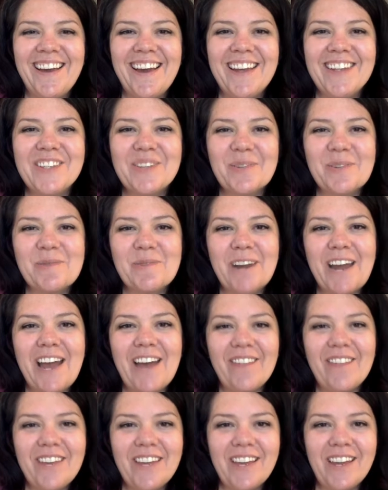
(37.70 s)
And so when we're
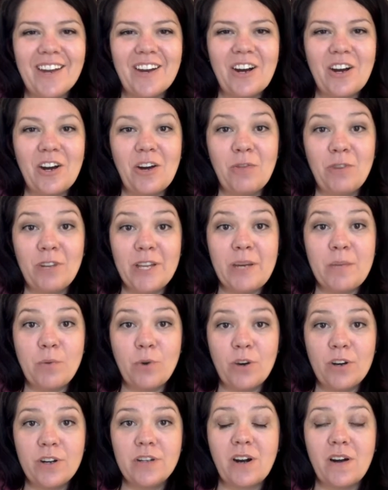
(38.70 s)
having a really
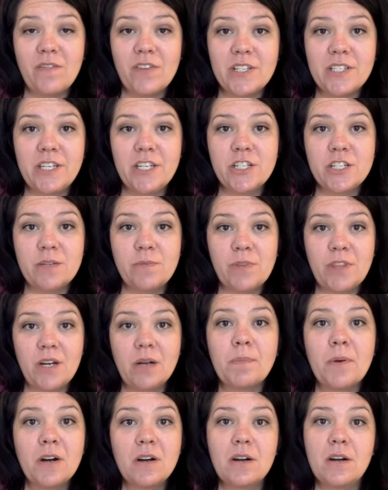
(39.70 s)
important conversation with
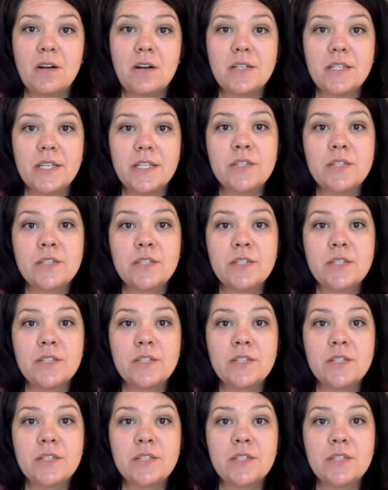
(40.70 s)
our partners,